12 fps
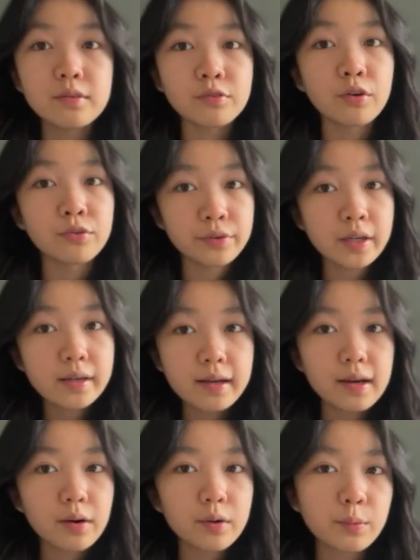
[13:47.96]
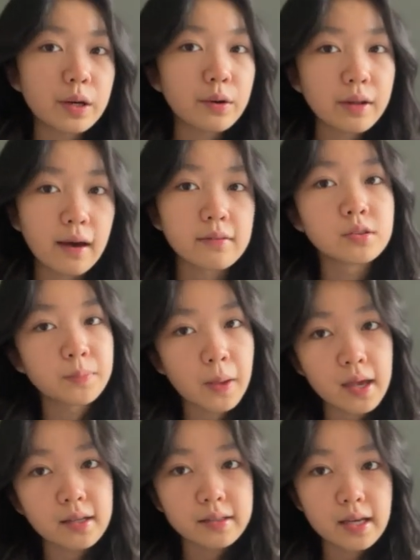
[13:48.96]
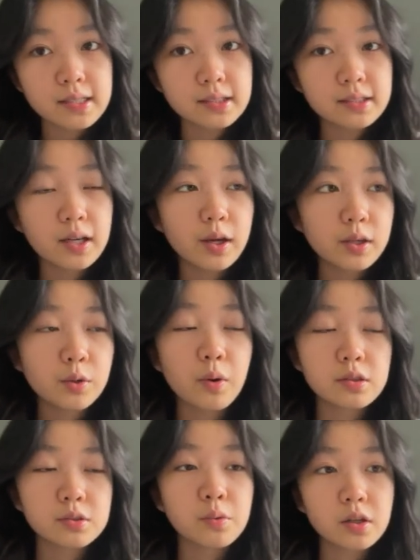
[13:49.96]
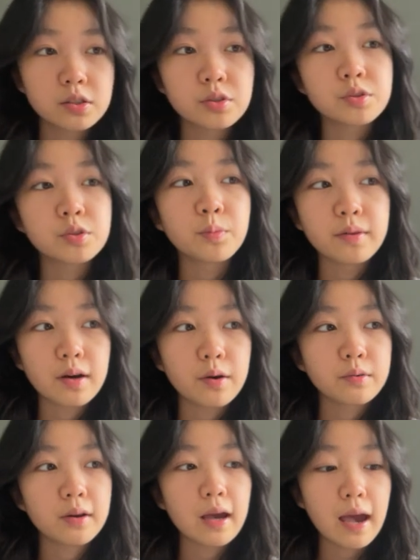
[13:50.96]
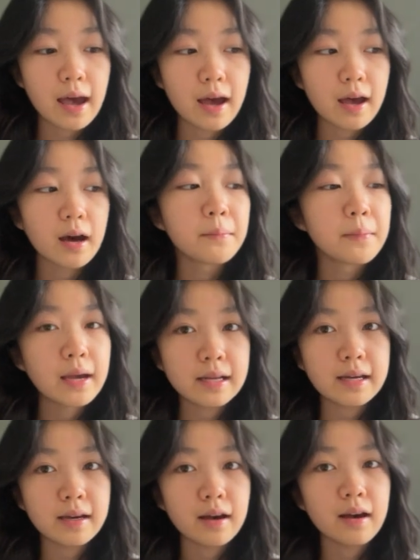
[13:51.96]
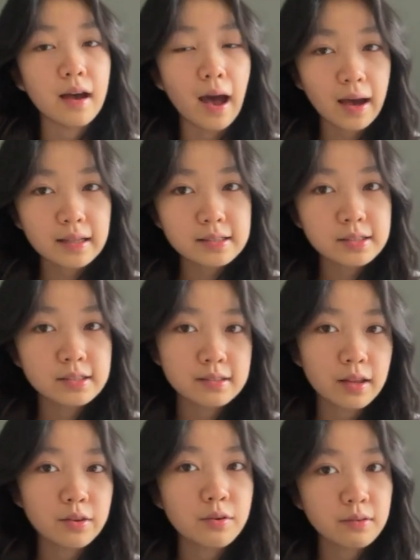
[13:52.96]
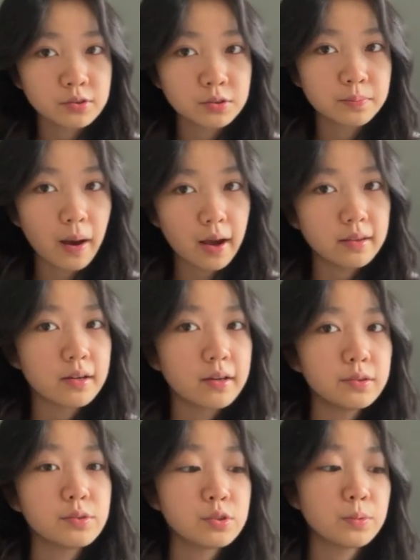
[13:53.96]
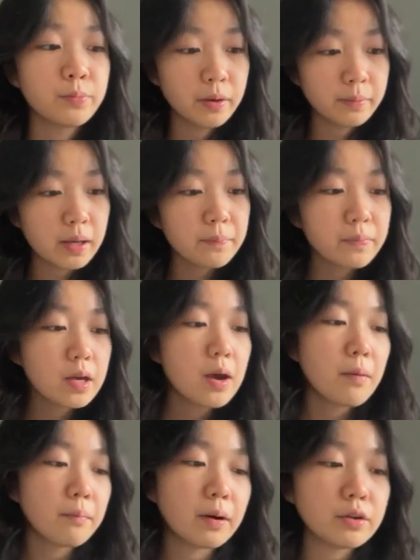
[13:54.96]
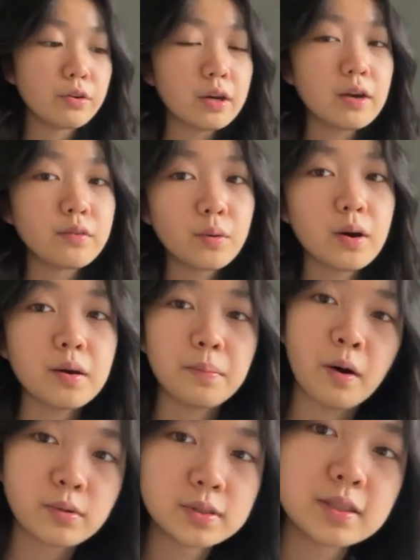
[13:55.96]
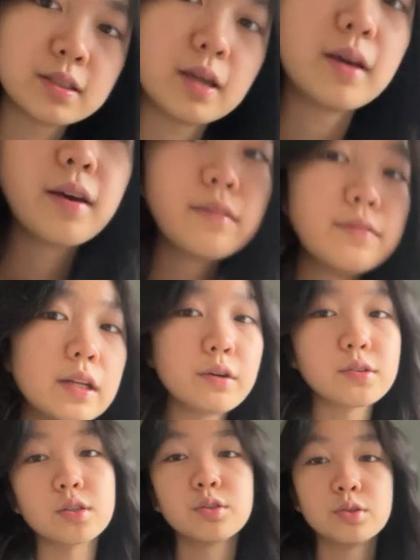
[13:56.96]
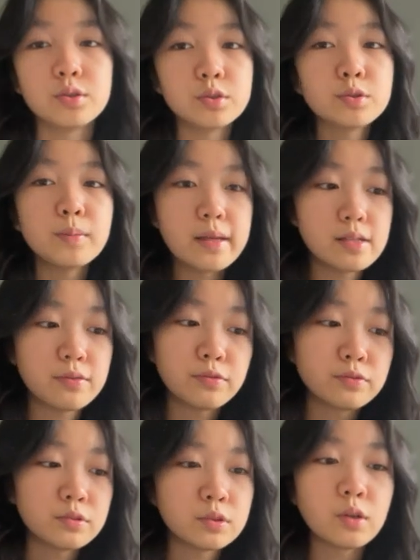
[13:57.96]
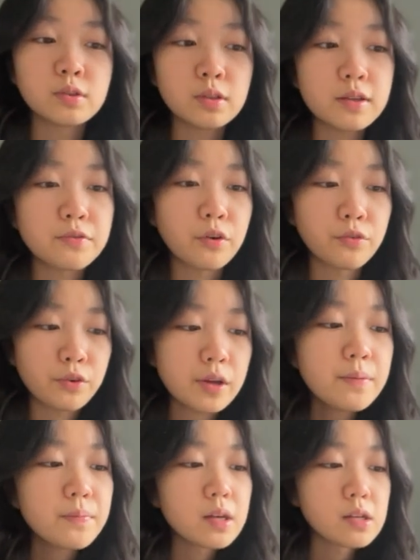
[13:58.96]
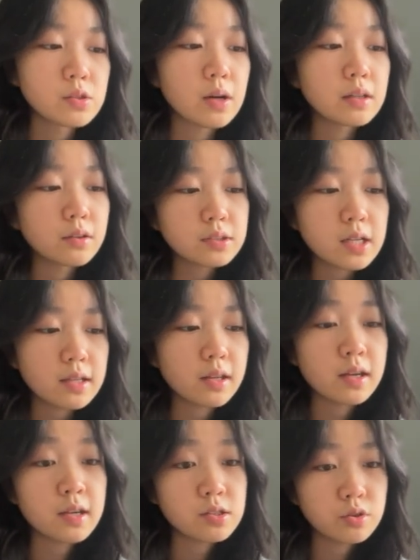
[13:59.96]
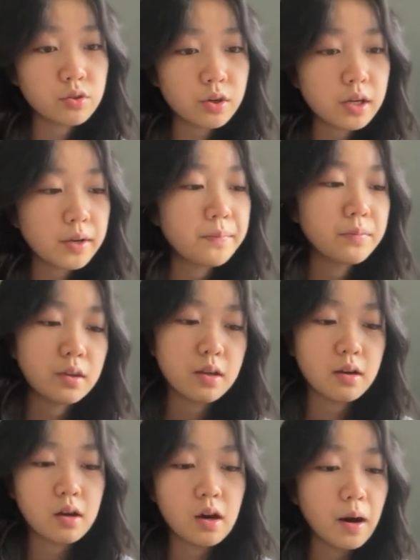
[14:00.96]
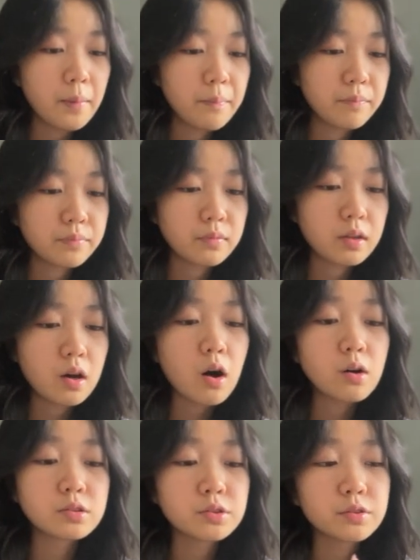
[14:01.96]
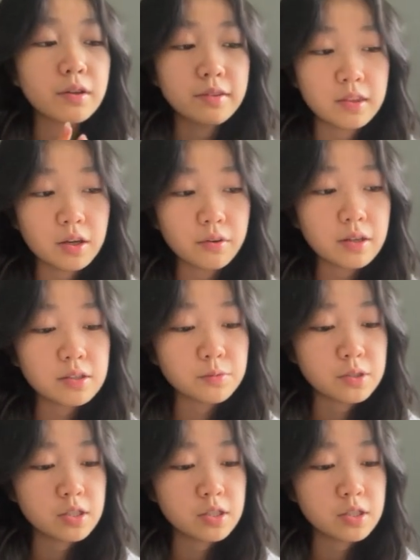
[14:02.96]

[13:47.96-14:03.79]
for free. We don't have to pay unless you want to watch YouTube without any ads, then you have to buy the YouTube Premium. But if you want to post videos onto YouTube, it's totally for free. So I looked at the history, also the theories,